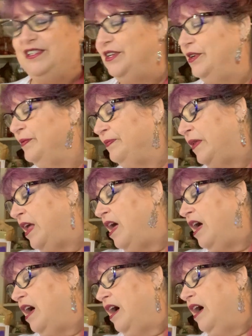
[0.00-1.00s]
you.
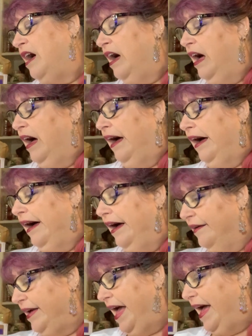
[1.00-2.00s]

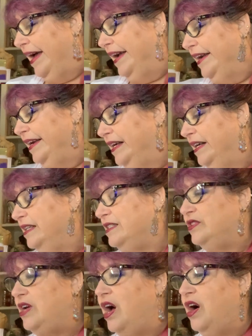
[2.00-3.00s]
Okay,
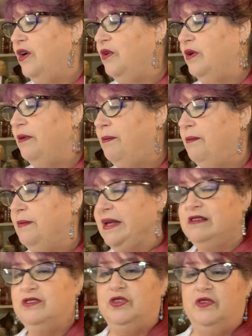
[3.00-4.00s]
so
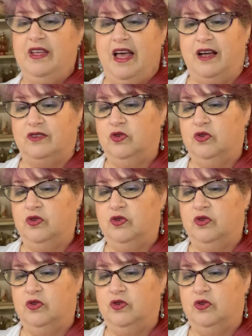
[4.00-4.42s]
into the actual